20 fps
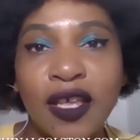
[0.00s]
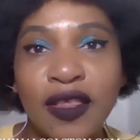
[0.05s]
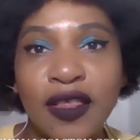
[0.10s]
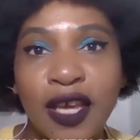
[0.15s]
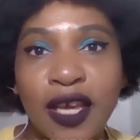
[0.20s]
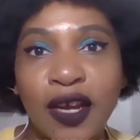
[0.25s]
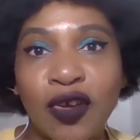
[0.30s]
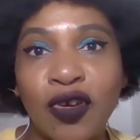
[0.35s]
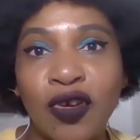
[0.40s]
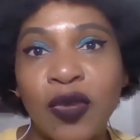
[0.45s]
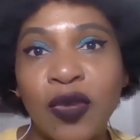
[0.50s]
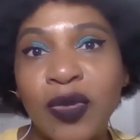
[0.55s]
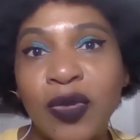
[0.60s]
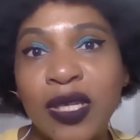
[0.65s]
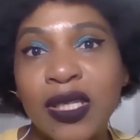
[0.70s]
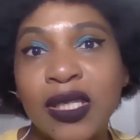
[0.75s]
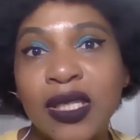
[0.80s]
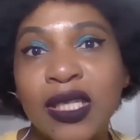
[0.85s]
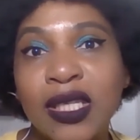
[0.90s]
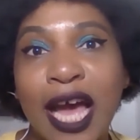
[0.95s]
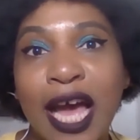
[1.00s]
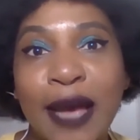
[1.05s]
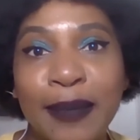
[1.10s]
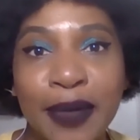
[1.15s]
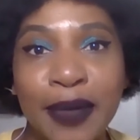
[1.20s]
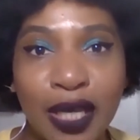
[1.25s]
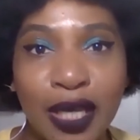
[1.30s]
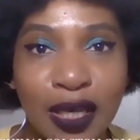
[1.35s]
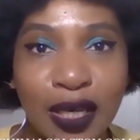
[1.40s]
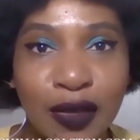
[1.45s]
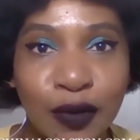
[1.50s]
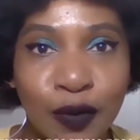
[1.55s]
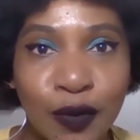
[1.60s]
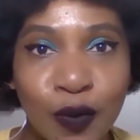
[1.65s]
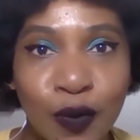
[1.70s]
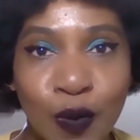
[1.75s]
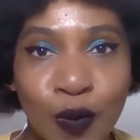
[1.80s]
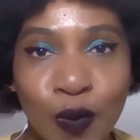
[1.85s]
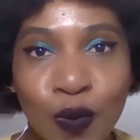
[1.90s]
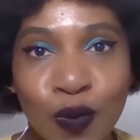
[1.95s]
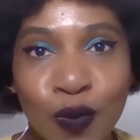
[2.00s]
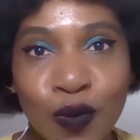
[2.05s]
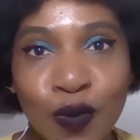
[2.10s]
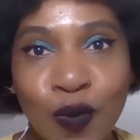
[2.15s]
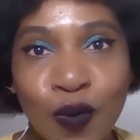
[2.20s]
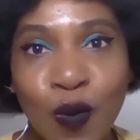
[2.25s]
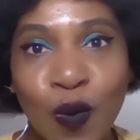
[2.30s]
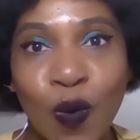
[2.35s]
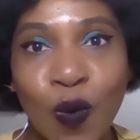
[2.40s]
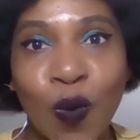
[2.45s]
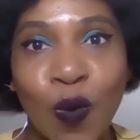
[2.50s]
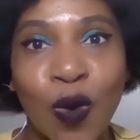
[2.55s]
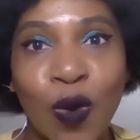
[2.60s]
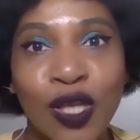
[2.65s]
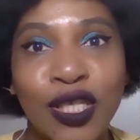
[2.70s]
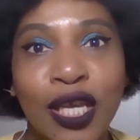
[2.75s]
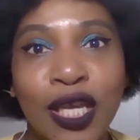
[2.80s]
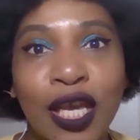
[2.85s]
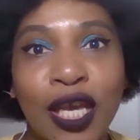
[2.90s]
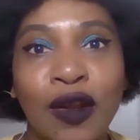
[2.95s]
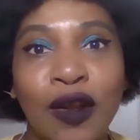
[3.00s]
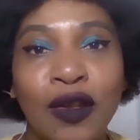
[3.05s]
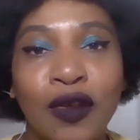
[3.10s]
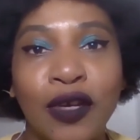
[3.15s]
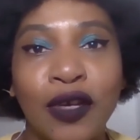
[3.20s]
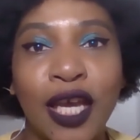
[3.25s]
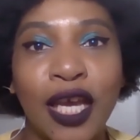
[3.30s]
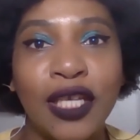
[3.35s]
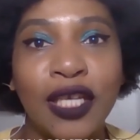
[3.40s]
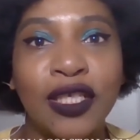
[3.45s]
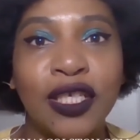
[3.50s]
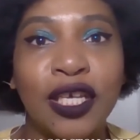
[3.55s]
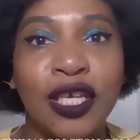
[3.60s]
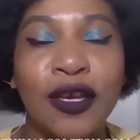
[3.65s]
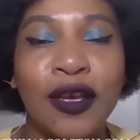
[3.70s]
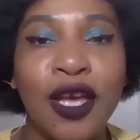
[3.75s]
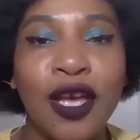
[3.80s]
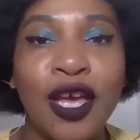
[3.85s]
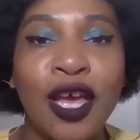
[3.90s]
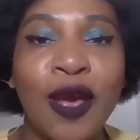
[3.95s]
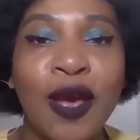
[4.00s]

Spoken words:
they're going to be sloppy once they get on location.